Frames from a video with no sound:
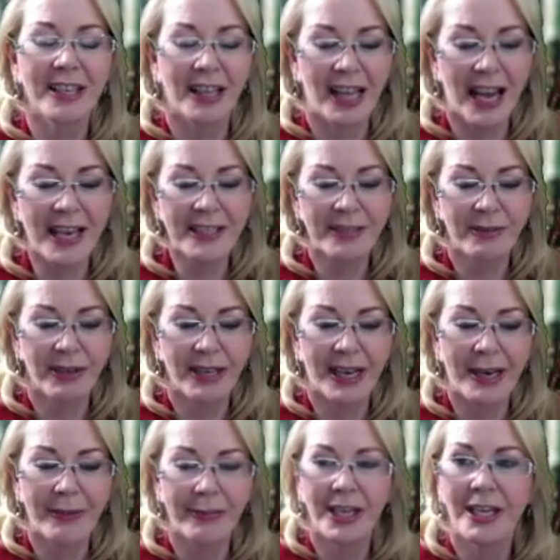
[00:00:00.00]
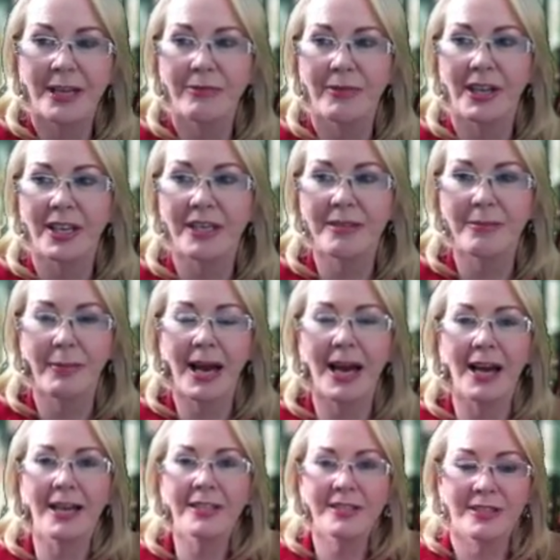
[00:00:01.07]
the last one coming up next
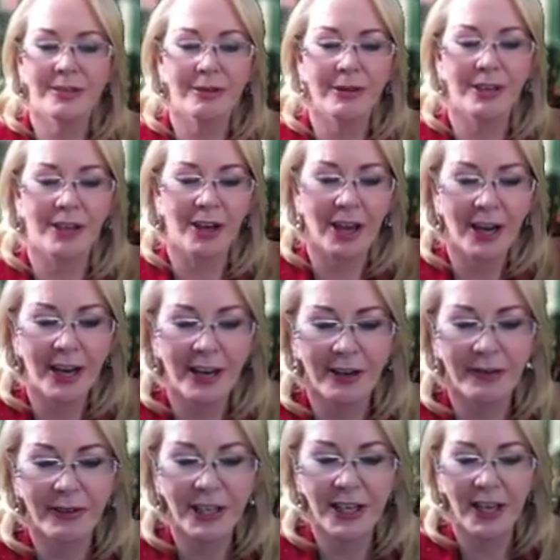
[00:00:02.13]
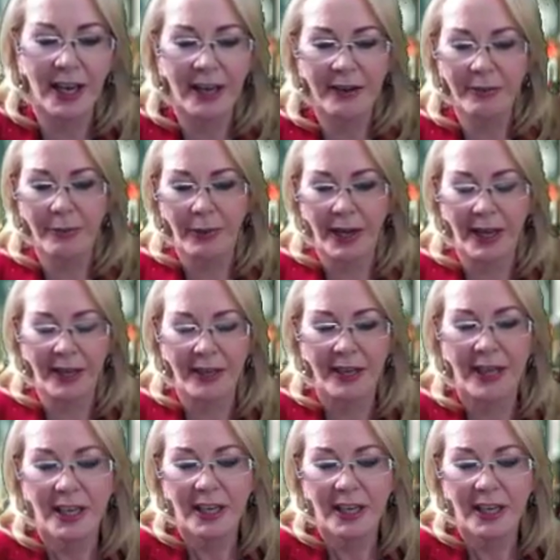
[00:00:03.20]
March, so we're not out of it yet, but